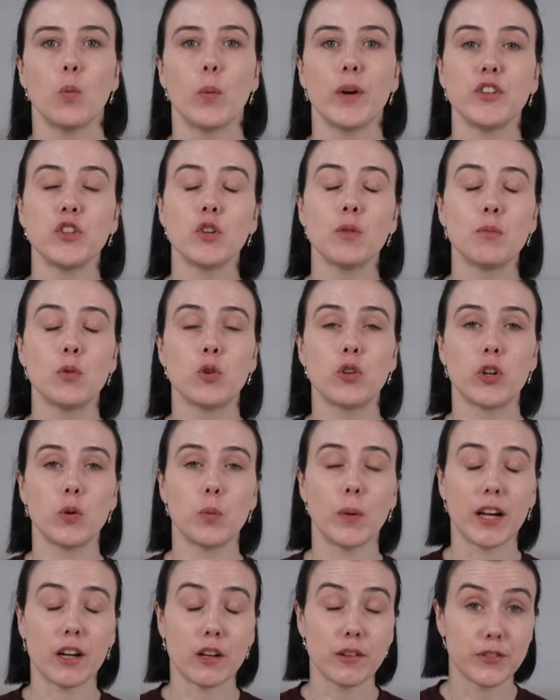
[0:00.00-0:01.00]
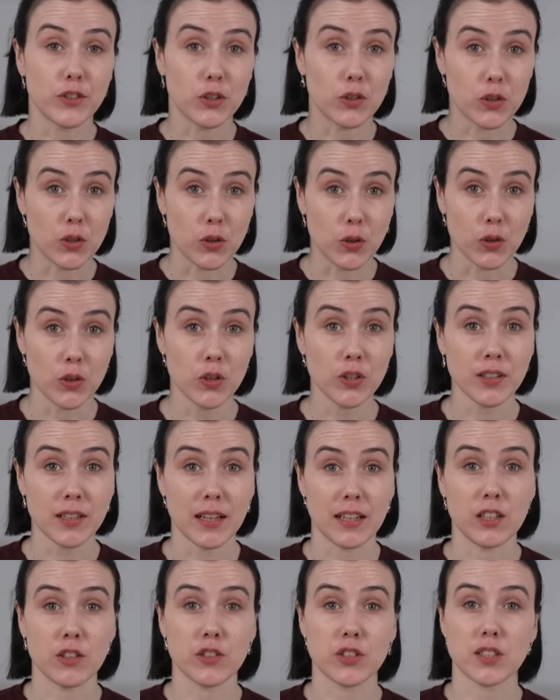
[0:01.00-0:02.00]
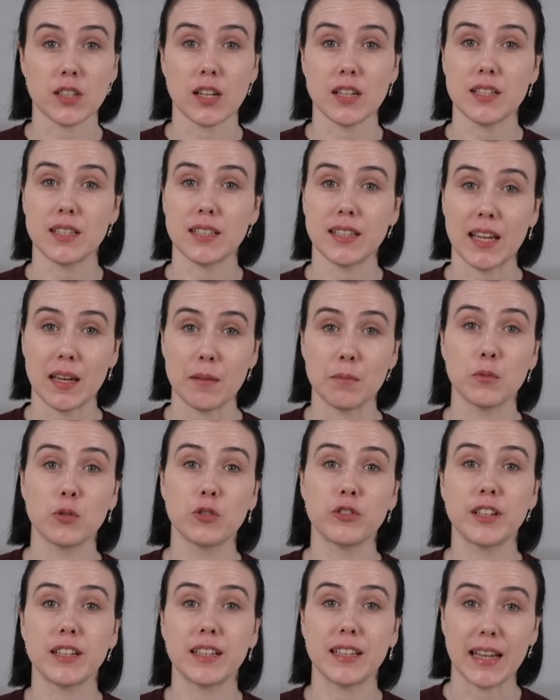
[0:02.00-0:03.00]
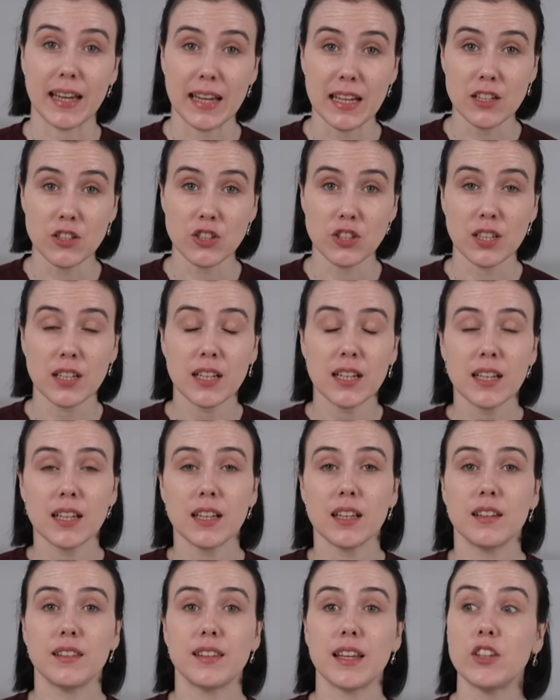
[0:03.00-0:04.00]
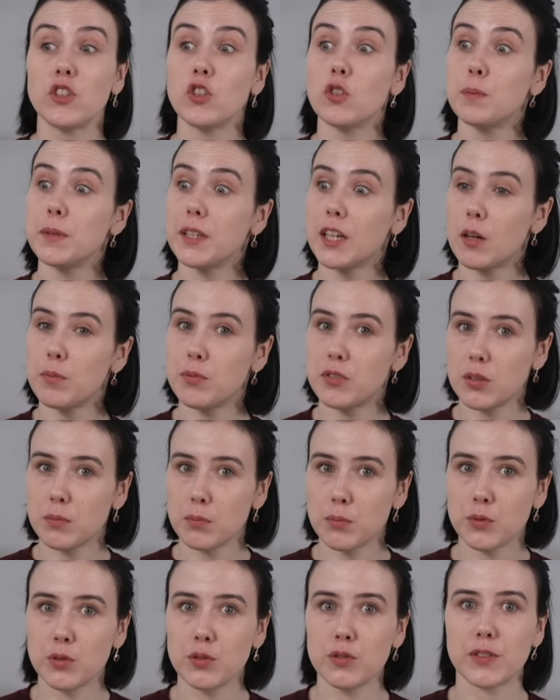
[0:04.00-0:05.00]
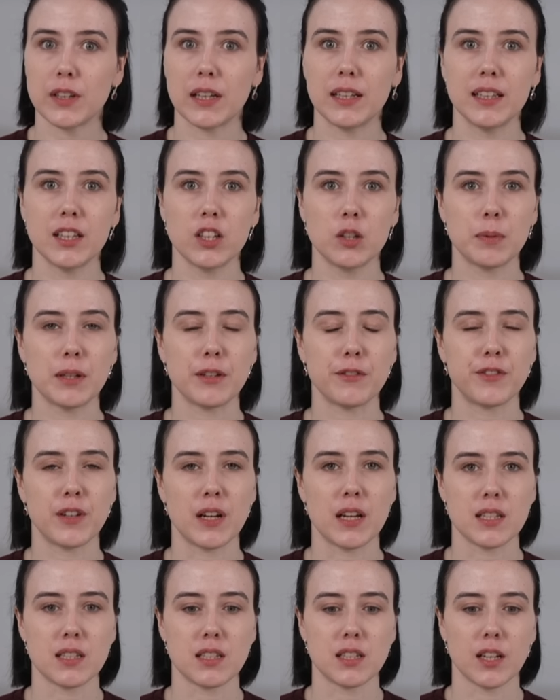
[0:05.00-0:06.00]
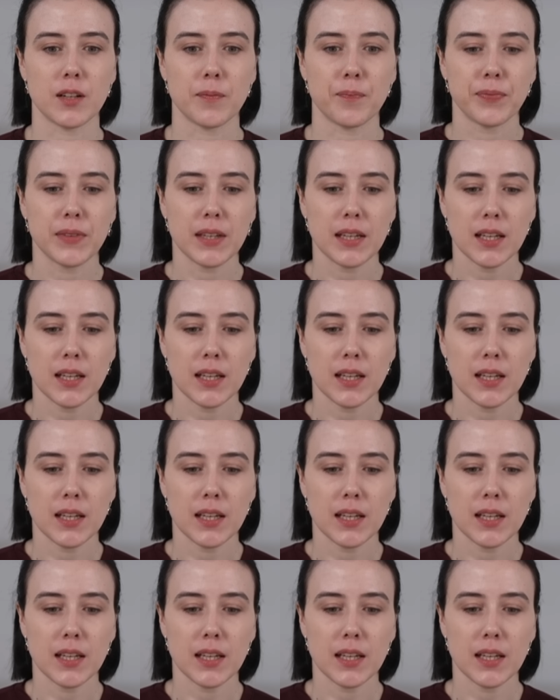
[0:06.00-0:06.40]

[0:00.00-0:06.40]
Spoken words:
When you're more aware of your core and you're starting to get more engaged, then you'll be able to move a little bit faster.